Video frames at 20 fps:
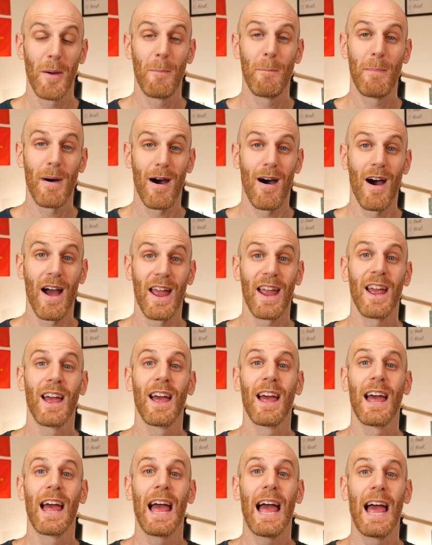by
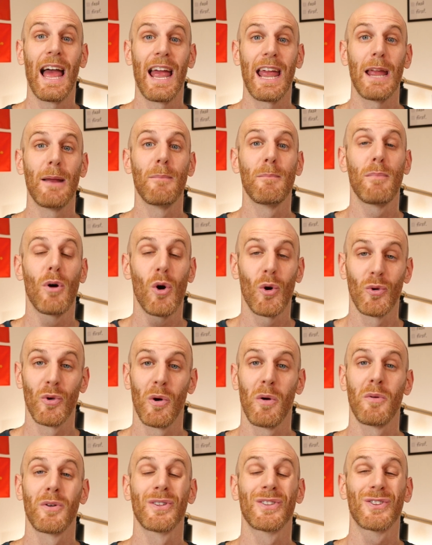a
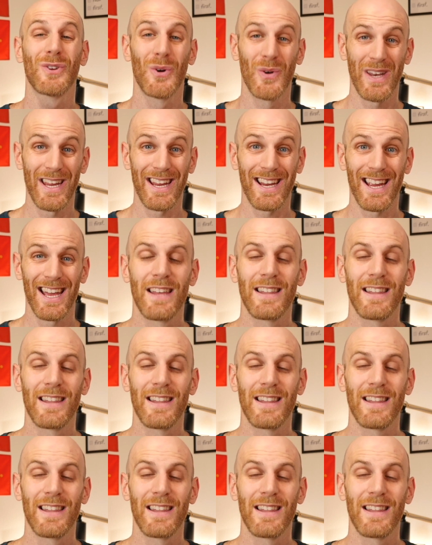pronom tonique.